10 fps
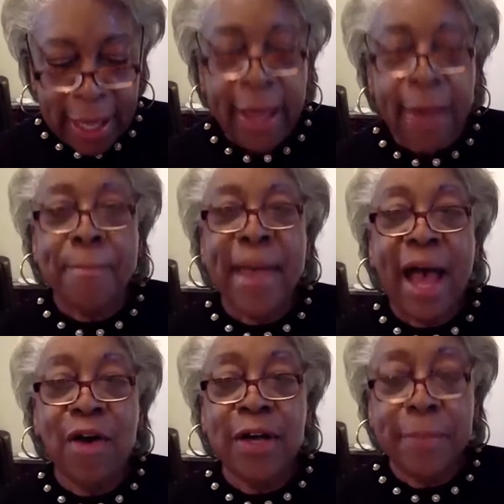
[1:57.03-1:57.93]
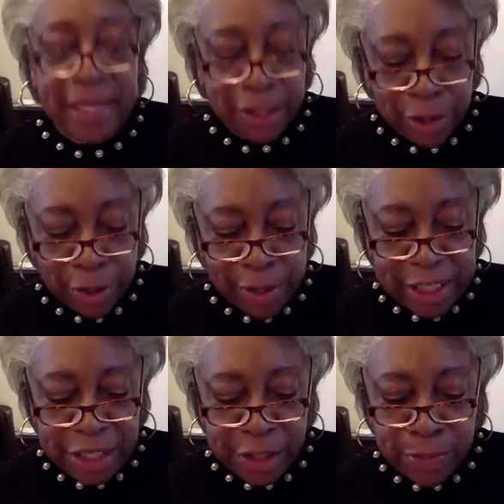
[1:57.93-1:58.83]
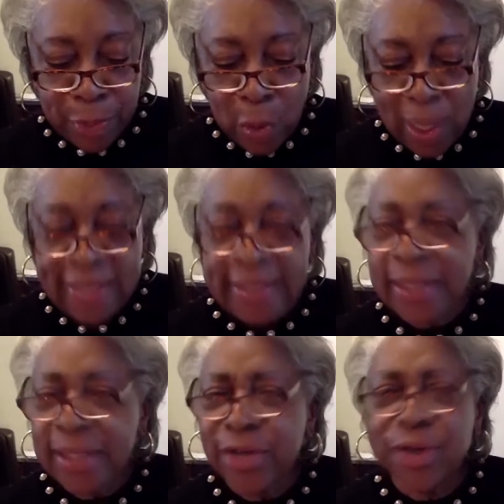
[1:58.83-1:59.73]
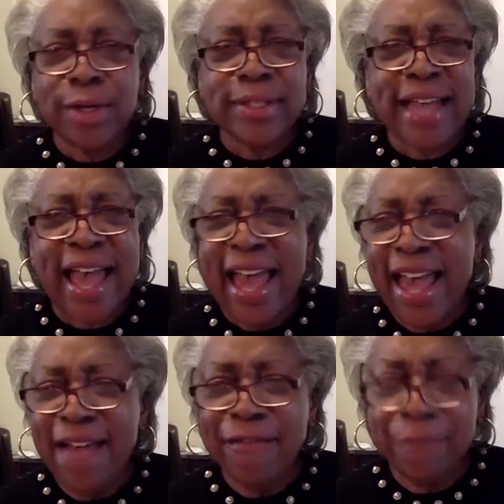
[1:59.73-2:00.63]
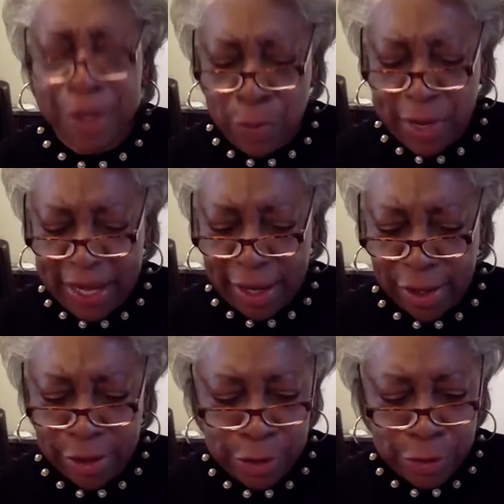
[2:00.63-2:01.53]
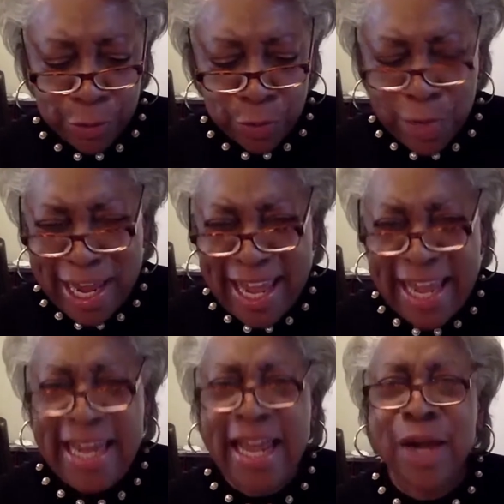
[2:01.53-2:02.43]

Malcolm encourages boys and girls everywhere to read